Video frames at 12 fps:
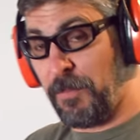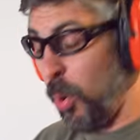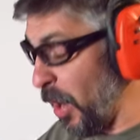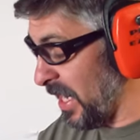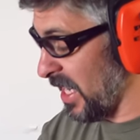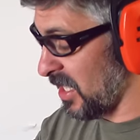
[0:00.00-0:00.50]
The
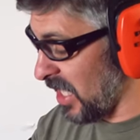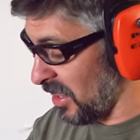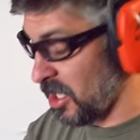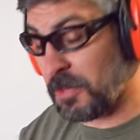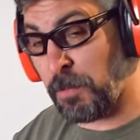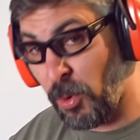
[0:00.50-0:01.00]
point is
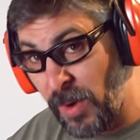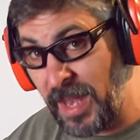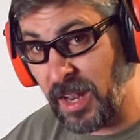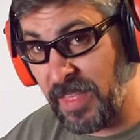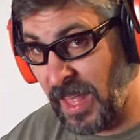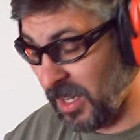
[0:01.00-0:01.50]
that this
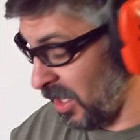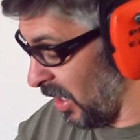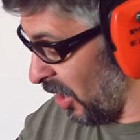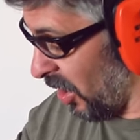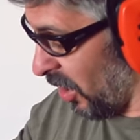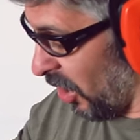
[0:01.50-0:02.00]
Beretta
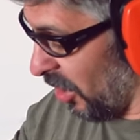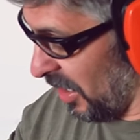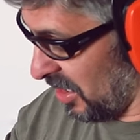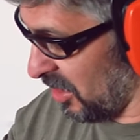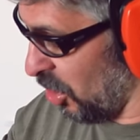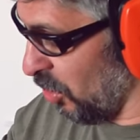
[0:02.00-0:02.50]
that
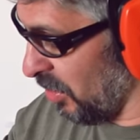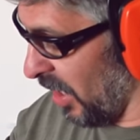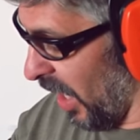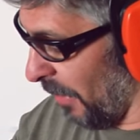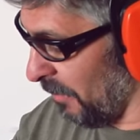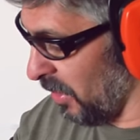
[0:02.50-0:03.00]
Ernest tuned
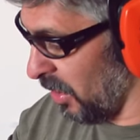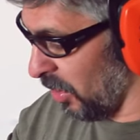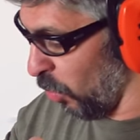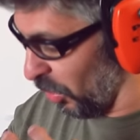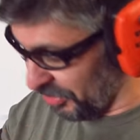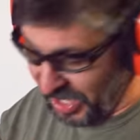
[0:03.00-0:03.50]
up
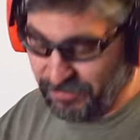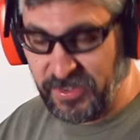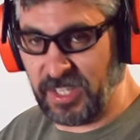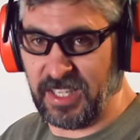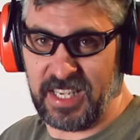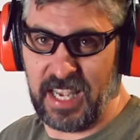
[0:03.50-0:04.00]
will
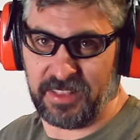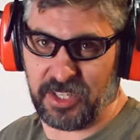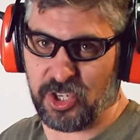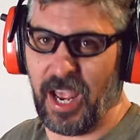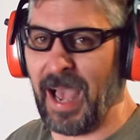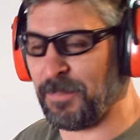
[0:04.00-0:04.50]
definitely get
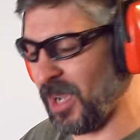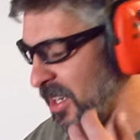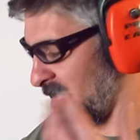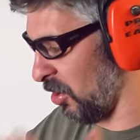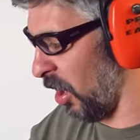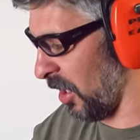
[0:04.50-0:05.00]
the job
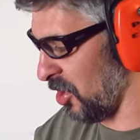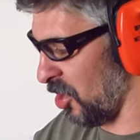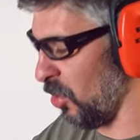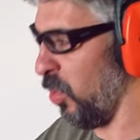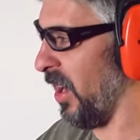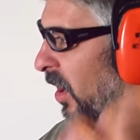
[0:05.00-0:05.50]
done as long
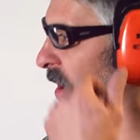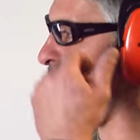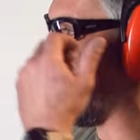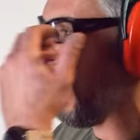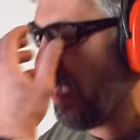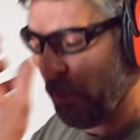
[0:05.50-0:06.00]
as you will.
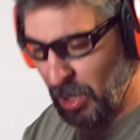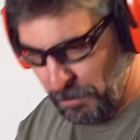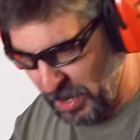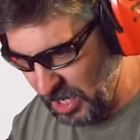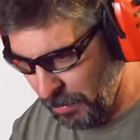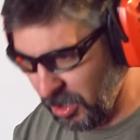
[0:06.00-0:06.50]

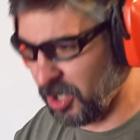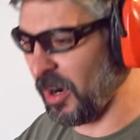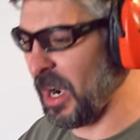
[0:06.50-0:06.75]
Repeatable